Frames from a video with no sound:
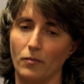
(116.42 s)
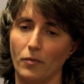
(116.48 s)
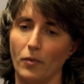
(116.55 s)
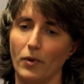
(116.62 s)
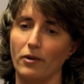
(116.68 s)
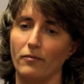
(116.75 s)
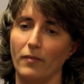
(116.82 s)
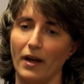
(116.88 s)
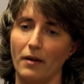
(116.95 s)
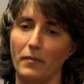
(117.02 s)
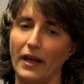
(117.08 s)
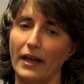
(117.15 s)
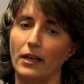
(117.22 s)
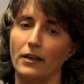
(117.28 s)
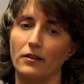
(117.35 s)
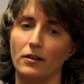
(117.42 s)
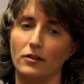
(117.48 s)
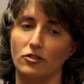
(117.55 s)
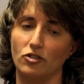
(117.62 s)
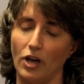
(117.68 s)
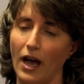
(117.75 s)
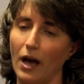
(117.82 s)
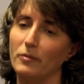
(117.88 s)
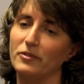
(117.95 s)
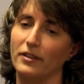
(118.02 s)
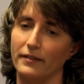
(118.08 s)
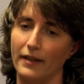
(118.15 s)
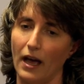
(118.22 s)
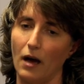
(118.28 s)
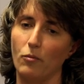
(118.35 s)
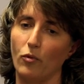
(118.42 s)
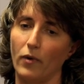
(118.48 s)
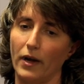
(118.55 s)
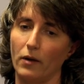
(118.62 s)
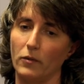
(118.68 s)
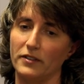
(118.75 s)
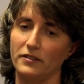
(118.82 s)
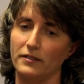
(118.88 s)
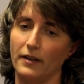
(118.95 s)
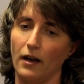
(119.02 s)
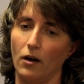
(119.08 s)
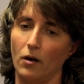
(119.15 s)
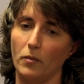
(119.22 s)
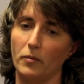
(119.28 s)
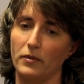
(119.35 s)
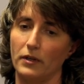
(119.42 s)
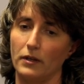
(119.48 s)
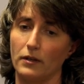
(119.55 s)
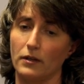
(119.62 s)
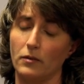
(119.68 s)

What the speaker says: one of my main jobs at that point was to help the